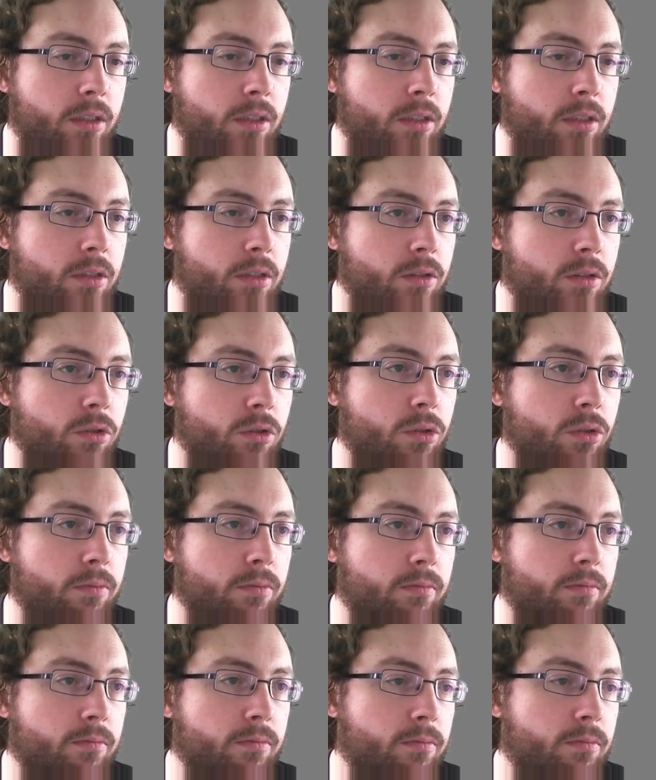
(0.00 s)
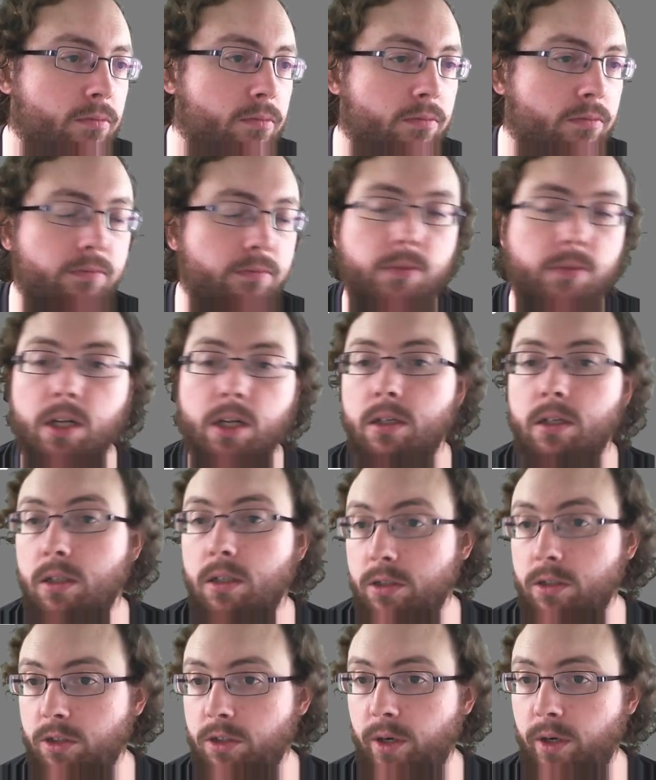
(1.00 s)
Cool.
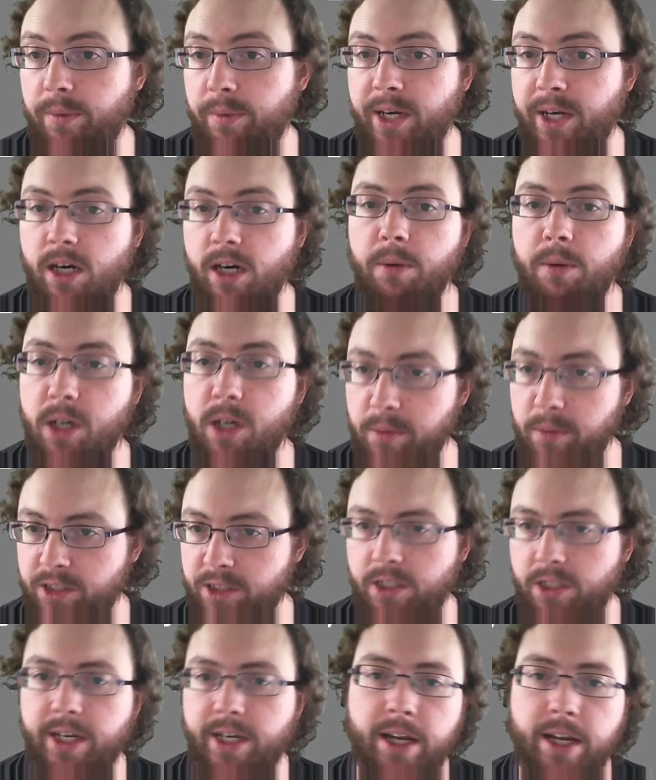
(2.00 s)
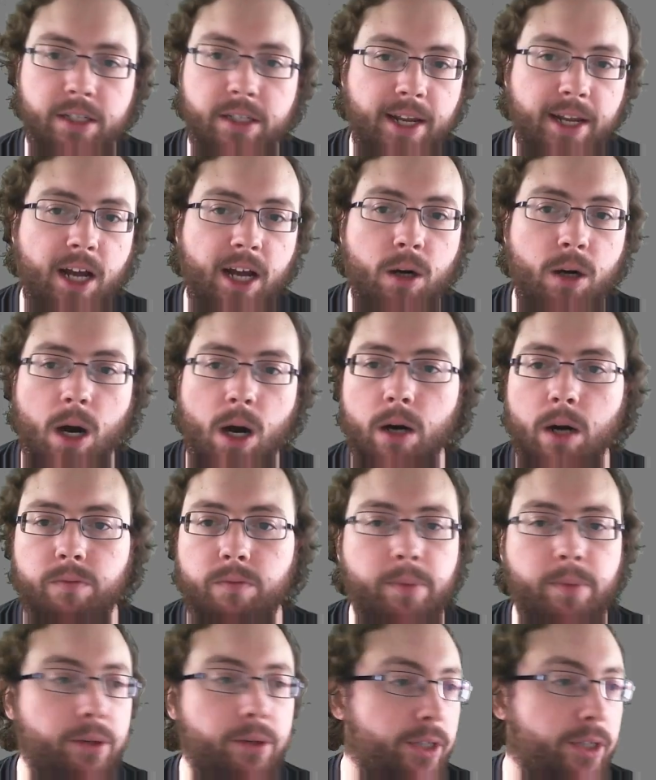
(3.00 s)
So here we are, we're coming to the end now of
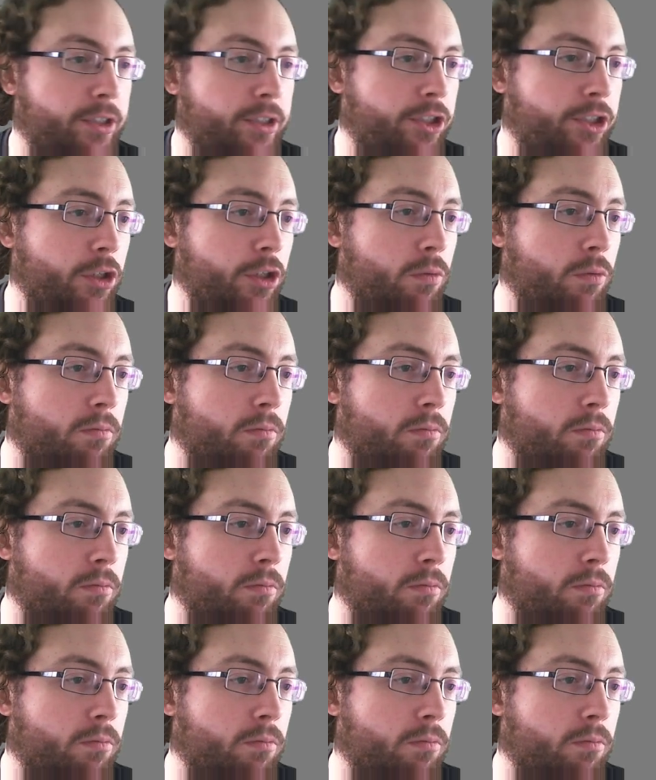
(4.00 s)
period 2.